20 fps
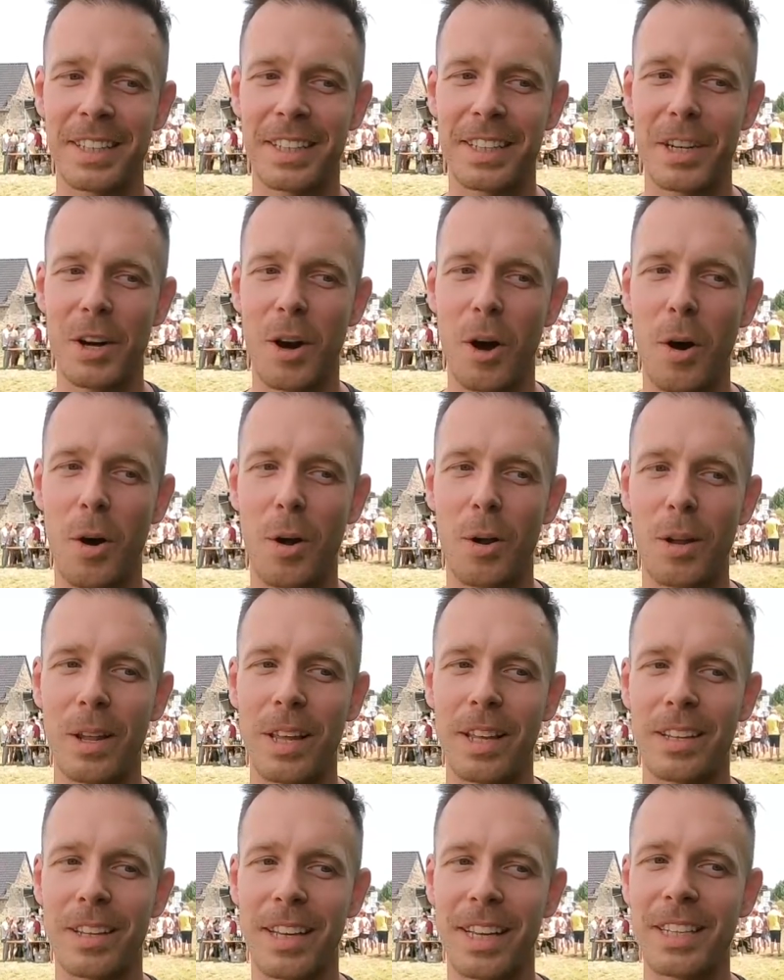the
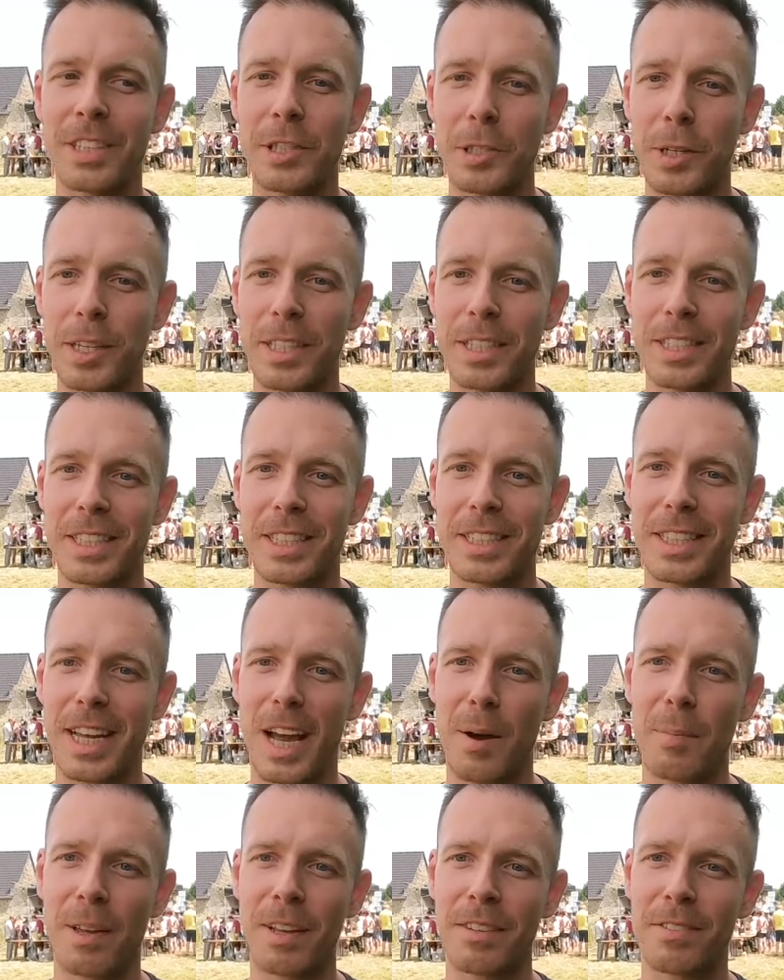all interest is
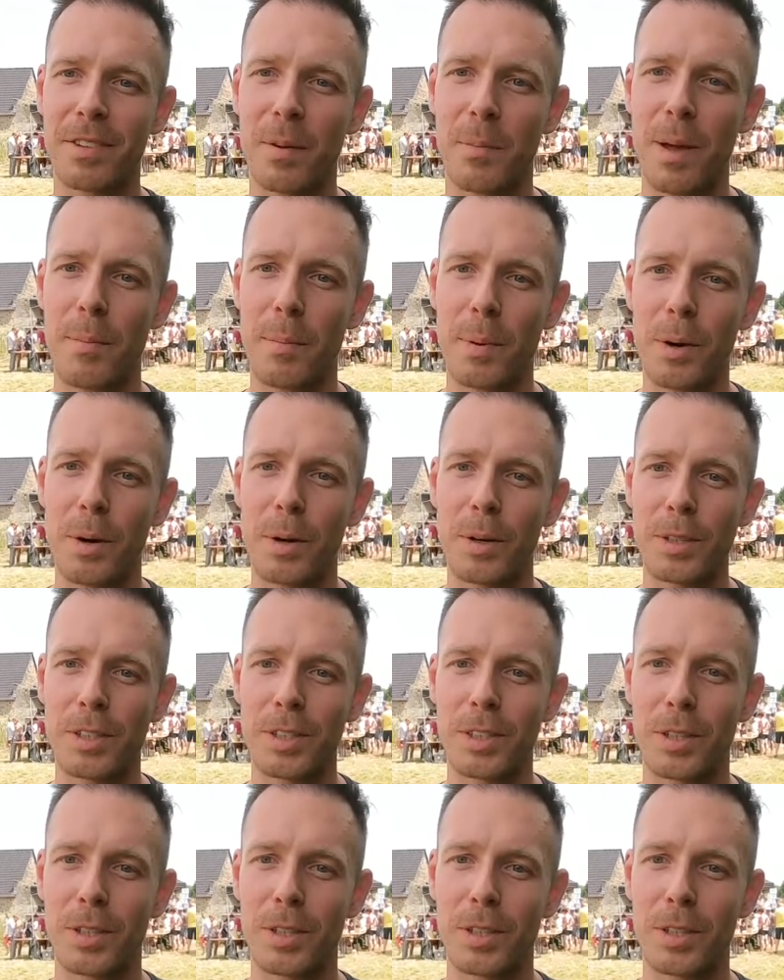coming from abroad.